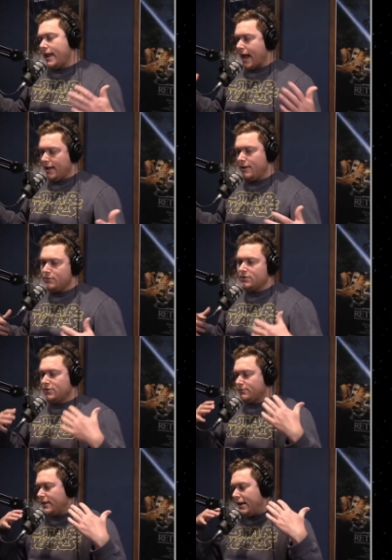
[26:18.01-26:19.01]
It
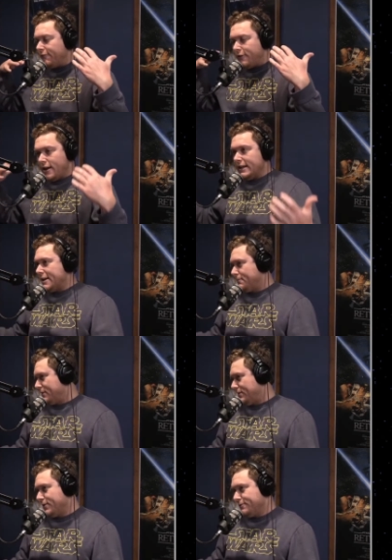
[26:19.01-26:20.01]
was a fine
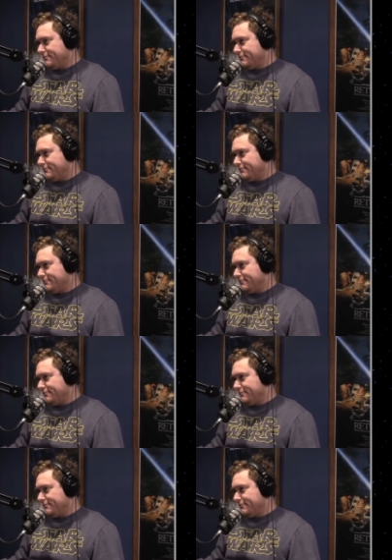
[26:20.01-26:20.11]
episode.